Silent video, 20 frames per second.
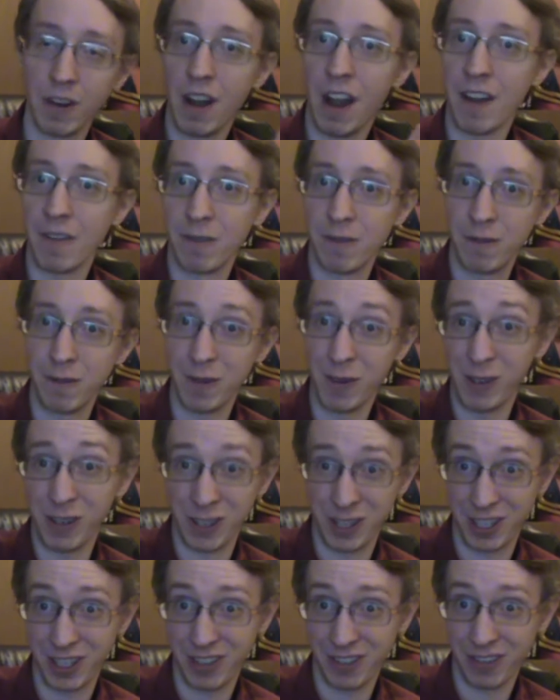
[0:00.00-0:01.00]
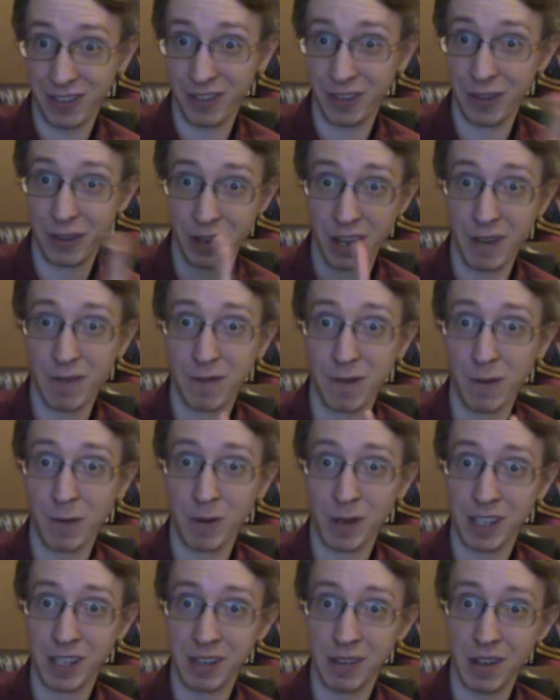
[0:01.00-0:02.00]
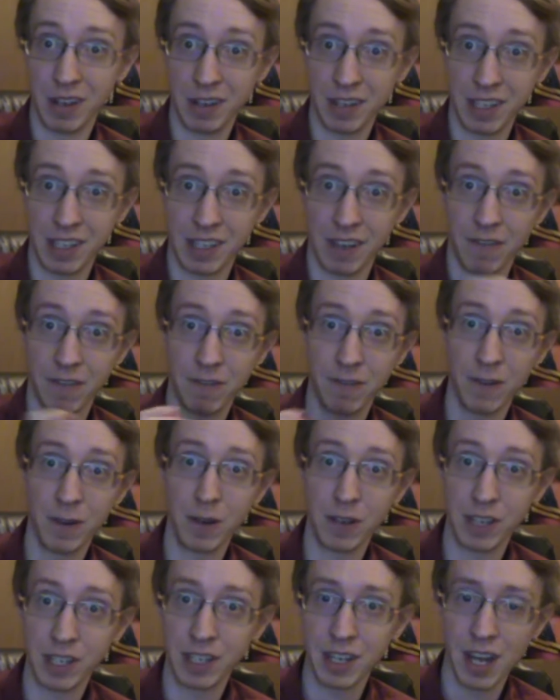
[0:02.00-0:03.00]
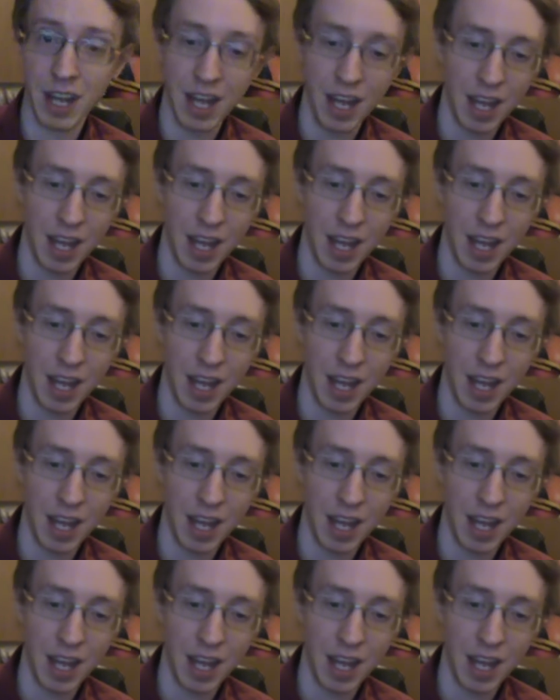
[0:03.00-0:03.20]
at first looking forward to it, because at first